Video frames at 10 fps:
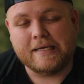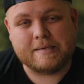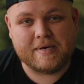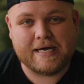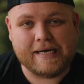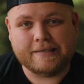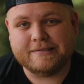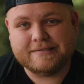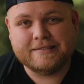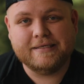a
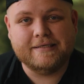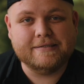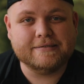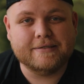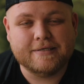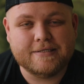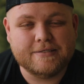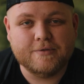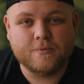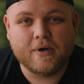behind the scenes on a
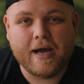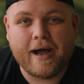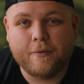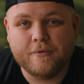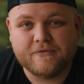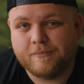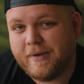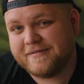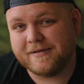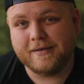shoot where I was
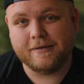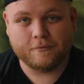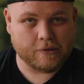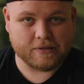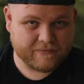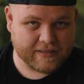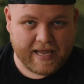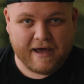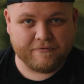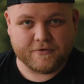basically the role of the
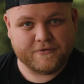gaffer.